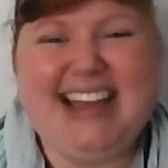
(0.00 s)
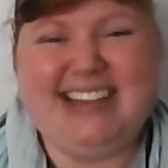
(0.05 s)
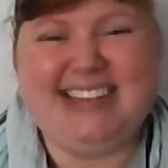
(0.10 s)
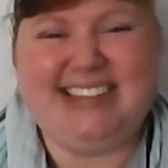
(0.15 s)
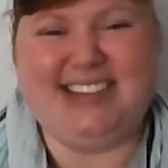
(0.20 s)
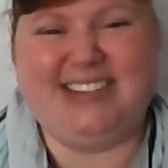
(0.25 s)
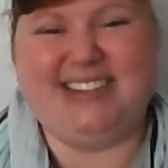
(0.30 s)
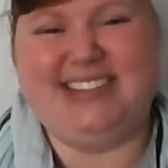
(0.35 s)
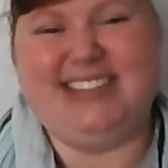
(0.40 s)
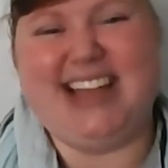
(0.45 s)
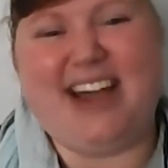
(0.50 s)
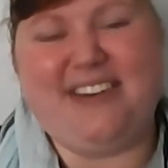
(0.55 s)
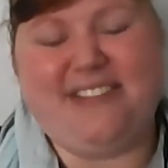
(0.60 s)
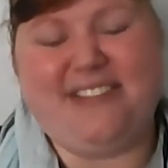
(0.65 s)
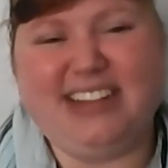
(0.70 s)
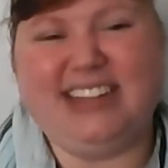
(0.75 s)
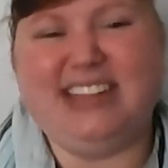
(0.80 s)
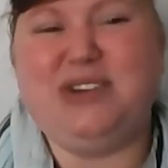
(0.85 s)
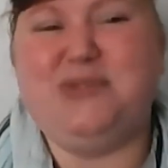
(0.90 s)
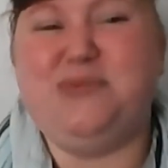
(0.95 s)
So
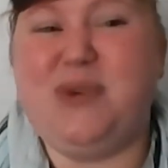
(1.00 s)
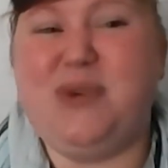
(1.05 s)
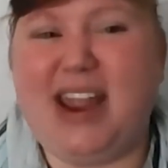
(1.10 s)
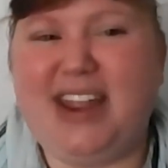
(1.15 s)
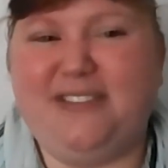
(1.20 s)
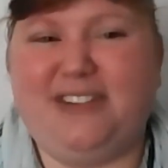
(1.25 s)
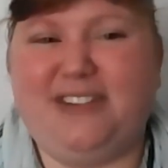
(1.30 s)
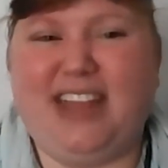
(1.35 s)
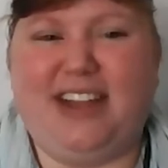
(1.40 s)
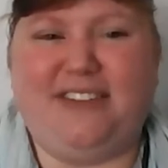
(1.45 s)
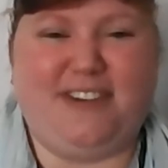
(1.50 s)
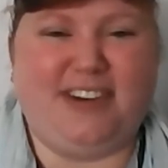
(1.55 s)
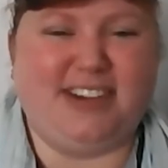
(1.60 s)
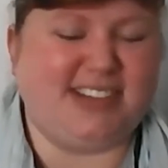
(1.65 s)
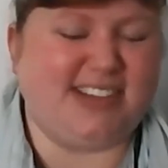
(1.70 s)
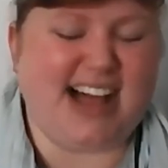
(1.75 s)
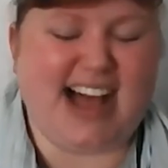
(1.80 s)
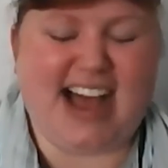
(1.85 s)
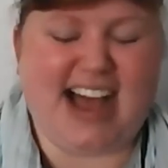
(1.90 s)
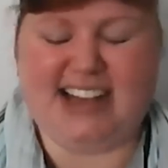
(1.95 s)
definitely wait for that
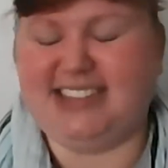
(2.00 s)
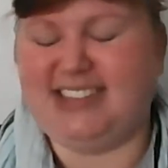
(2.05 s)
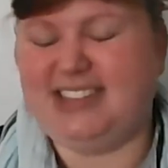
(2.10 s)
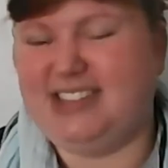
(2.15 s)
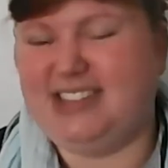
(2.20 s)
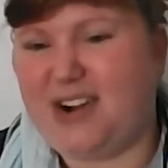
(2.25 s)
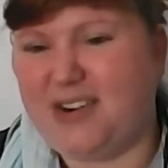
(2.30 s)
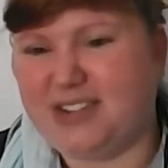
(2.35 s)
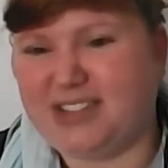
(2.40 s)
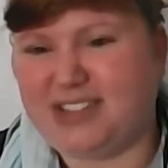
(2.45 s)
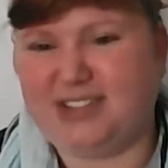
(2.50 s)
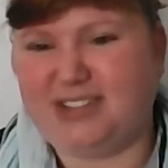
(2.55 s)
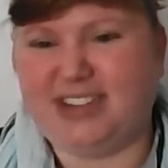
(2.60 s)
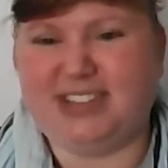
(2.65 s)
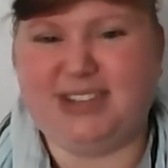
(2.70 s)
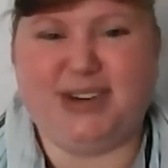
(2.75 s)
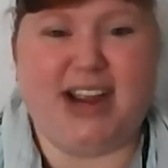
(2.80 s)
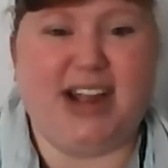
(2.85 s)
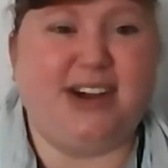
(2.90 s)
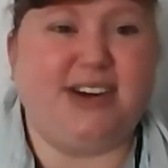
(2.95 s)
first class. Don't
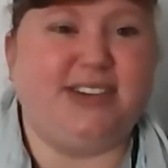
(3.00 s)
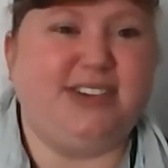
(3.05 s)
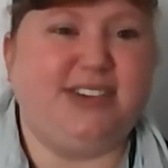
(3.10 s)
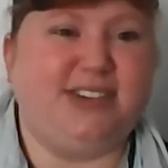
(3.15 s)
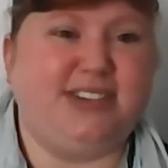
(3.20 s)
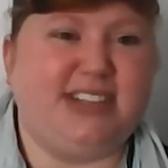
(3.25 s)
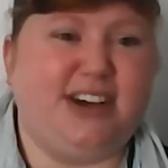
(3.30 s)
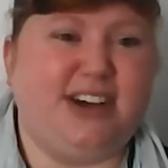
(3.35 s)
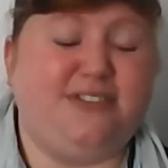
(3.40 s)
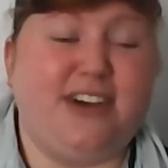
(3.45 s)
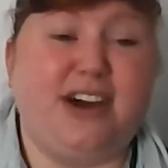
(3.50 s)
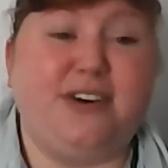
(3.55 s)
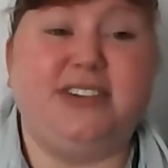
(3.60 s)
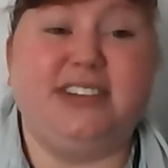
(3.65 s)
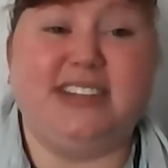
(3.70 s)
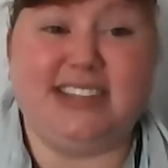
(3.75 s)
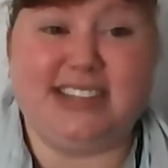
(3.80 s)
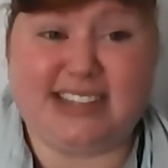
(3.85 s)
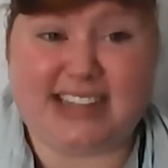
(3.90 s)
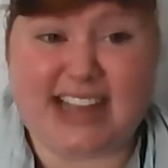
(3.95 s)
stress yourself out.
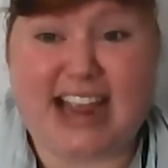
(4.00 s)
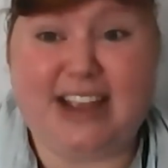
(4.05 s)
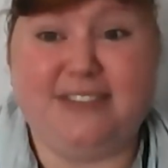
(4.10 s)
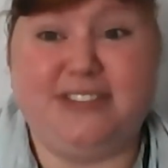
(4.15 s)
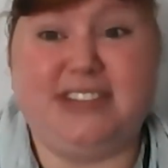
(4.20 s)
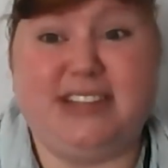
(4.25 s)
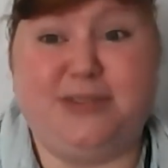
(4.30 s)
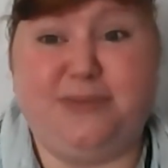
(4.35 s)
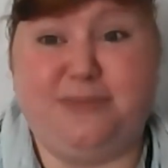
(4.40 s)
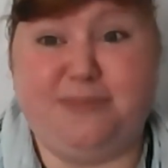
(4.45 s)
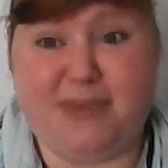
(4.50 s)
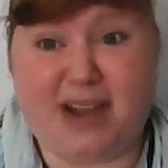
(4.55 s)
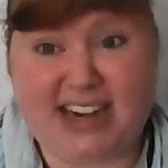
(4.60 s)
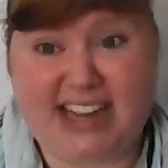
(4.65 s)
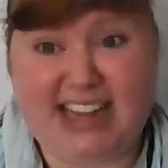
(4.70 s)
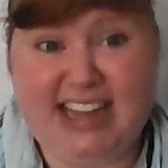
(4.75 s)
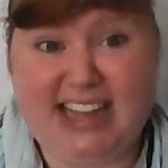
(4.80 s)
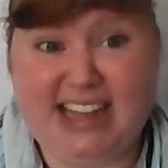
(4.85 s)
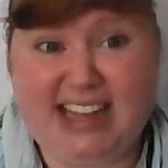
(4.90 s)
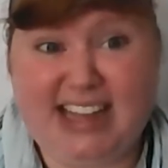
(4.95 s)
Save some
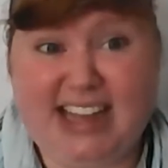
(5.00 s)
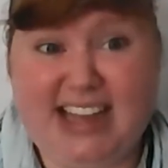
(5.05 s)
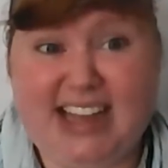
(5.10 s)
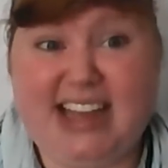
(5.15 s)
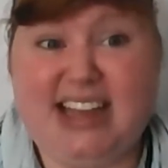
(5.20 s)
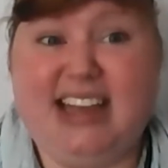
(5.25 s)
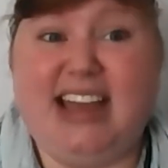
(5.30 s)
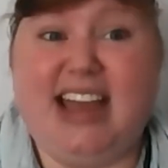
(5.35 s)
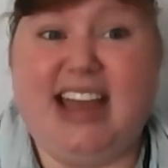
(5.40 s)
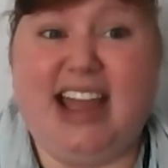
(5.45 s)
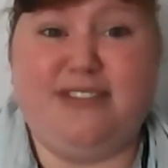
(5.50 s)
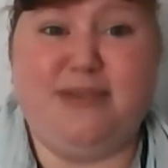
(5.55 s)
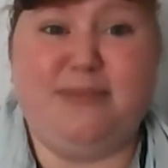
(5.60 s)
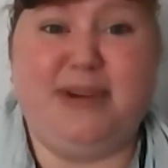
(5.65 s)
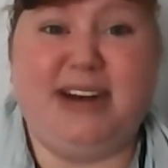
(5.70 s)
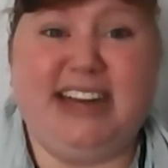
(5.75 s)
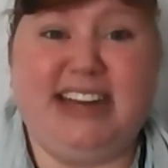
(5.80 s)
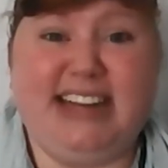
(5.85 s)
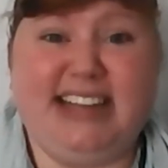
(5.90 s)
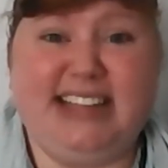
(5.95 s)
money.
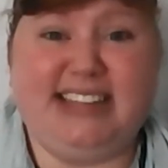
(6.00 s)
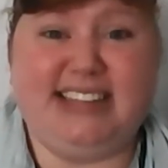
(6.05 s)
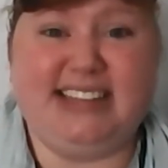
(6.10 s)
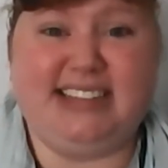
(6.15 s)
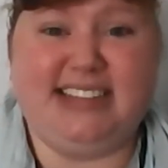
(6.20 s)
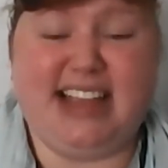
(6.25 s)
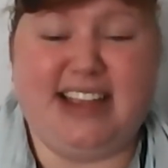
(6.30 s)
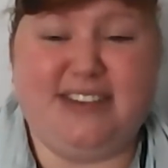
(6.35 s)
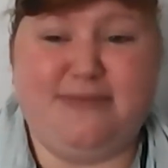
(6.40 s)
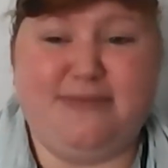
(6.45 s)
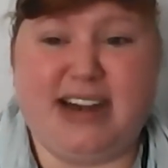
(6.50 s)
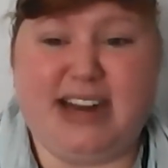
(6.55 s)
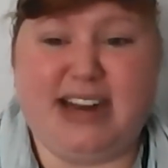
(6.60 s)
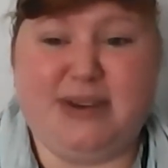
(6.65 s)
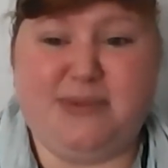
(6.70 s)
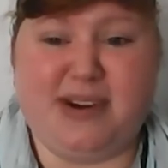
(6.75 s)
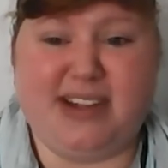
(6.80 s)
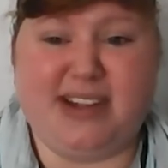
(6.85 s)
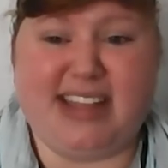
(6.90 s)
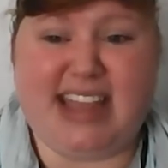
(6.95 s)
Everybody needs to save
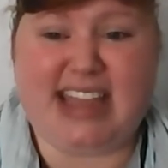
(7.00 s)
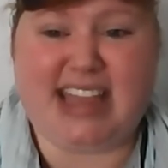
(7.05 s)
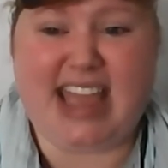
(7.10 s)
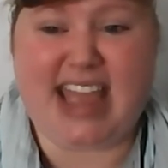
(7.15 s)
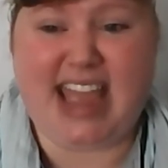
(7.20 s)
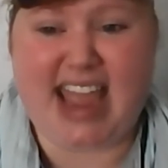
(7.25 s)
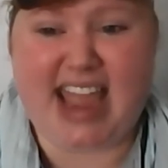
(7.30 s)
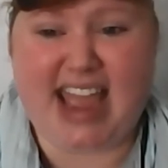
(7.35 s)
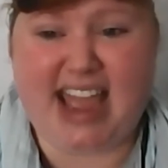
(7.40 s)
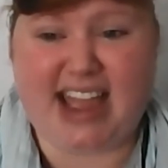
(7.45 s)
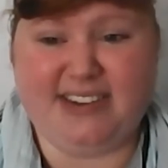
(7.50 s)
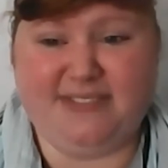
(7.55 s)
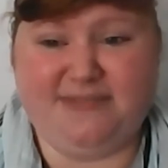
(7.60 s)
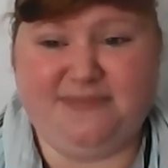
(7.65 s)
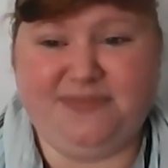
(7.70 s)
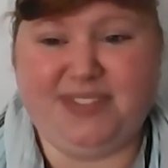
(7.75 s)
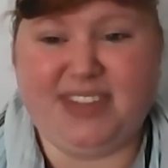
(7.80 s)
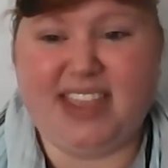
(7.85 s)
money where they can.